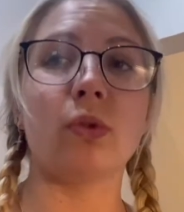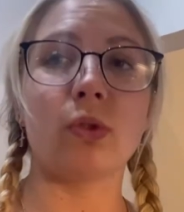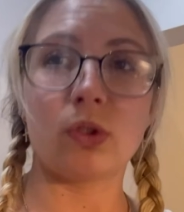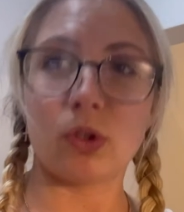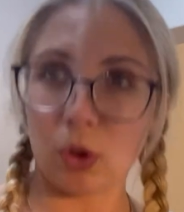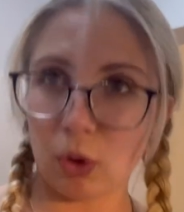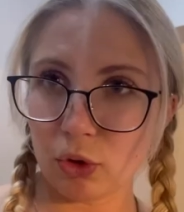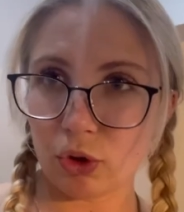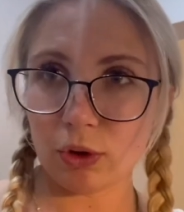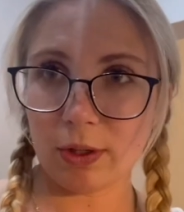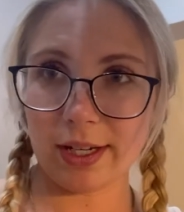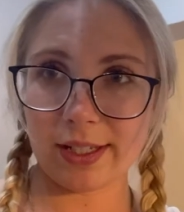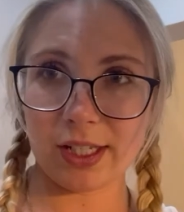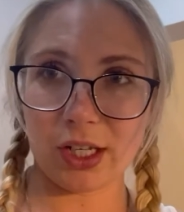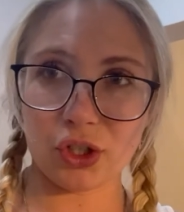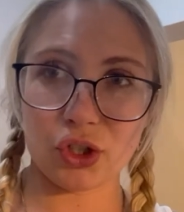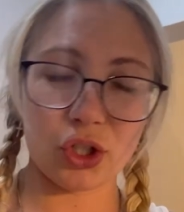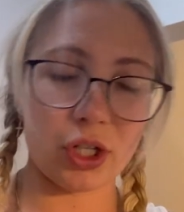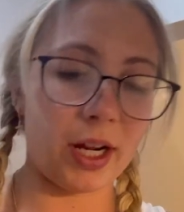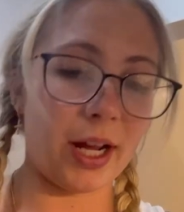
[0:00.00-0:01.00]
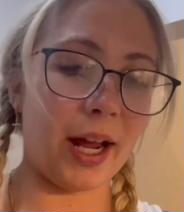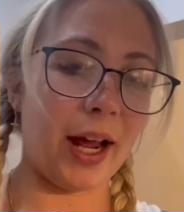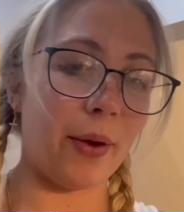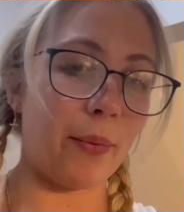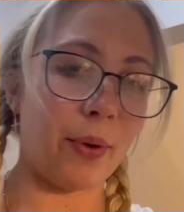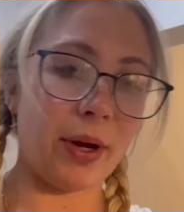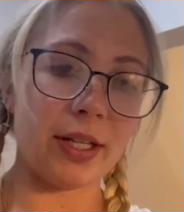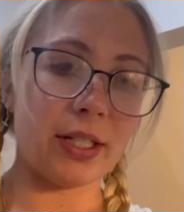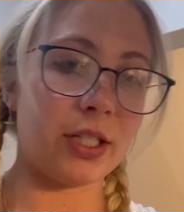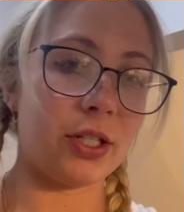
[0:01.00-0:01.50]
told you guys yesterday I
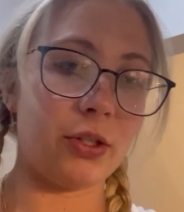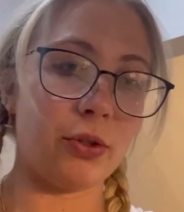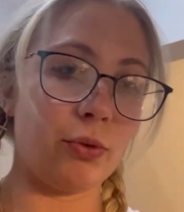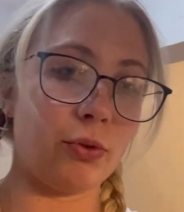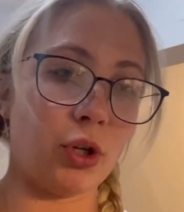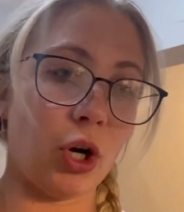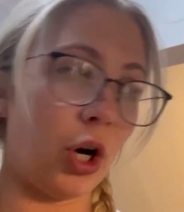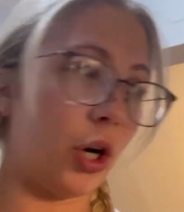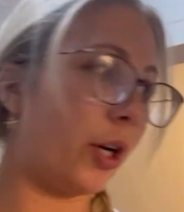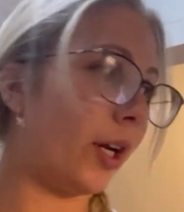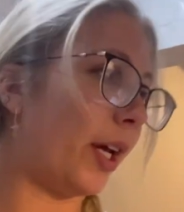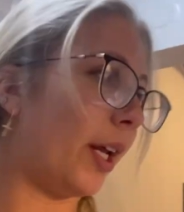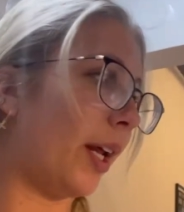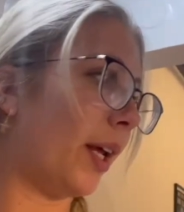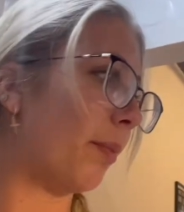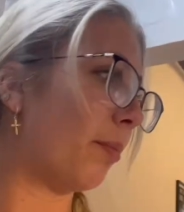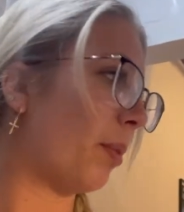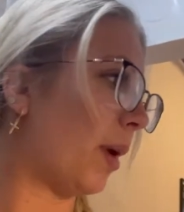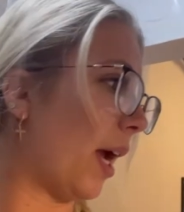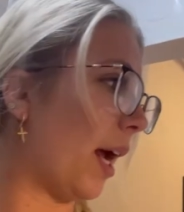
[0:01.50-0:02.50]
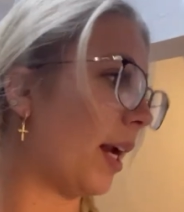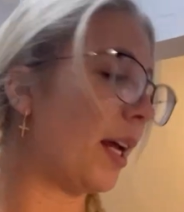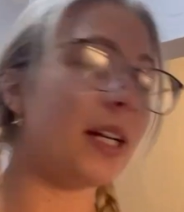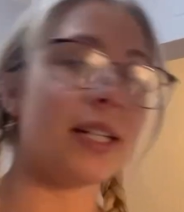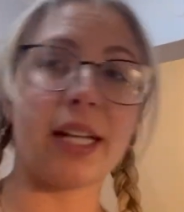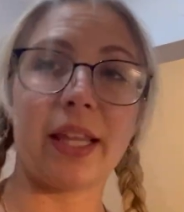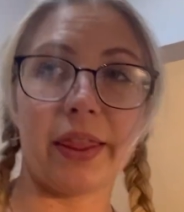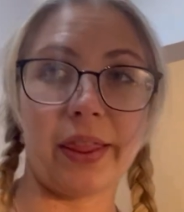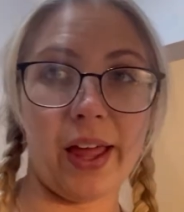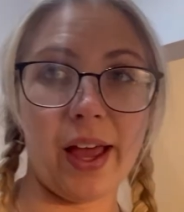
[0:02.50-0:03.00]
went to Target and
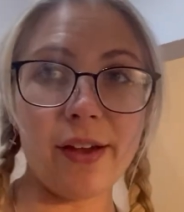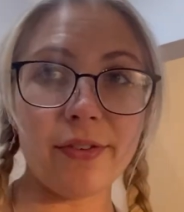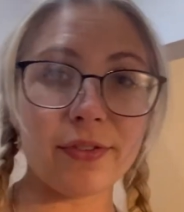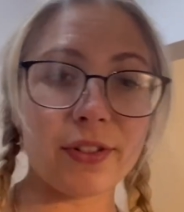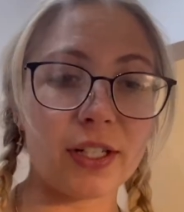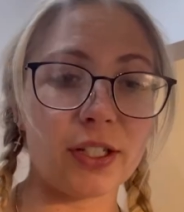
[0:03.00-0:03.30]
panicked and left.